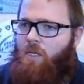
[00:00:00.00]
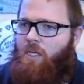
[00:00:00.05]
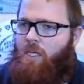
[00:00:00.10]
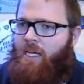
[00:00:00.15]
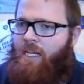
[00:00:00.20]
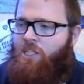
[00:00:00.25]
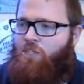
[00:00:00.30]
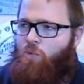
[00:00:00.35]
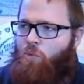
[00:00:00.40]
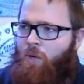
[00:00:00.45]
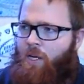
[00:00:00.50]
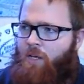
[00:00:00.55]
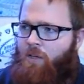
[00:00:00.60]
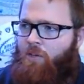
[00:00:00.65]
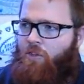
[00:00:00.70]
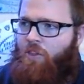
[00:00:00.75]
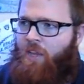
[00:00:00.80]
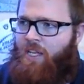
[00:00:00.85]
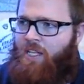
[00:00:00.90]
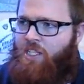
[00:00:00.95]
It's when
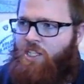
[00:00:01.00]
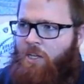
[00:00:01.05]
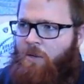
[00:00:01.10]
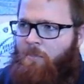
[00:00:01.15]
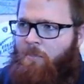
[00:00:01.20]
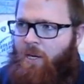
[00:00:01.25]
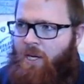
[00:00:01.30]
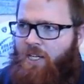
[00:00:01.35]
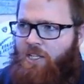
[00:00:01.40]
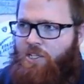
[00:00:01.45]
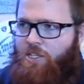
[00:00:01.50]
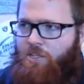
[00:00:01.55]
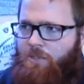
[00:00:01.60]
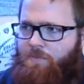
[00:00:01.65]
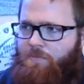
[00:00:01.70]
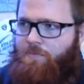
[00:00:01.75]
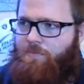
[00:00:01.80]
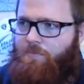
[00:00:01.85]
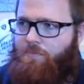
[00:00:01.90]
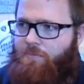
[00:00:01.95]
things combust? No, it's
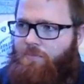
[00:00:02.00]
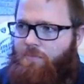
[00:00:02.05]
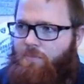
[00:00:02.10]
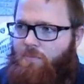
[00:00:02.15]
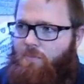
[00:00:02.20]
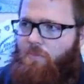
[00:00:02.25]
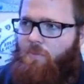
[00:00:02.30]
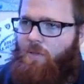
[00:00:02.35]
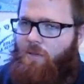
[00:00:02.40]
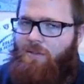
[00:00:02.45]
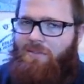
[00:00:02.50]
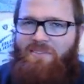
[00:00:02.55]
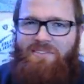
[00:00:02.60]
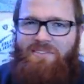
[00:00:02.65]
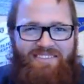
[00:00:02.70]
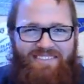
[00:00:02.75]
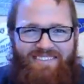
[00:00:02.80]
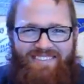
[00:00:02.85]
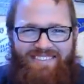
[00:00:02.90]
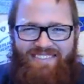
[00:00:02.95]
fire like
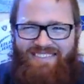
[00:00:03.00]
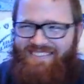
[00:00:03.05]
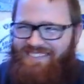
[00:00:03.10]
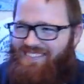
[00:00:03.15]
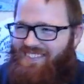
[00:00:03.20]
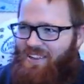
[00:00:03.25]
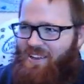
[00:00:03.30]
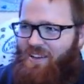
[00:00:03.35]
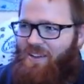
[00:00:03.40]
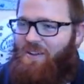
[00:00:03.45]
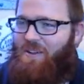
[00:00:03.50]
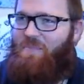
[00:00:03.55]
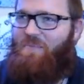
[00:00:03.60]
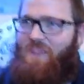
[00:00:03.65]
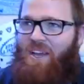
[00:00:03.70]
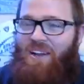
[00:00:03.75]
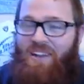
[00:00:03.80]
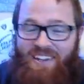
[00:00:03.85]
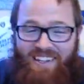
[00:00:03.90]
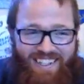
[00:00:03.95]
10 or 5.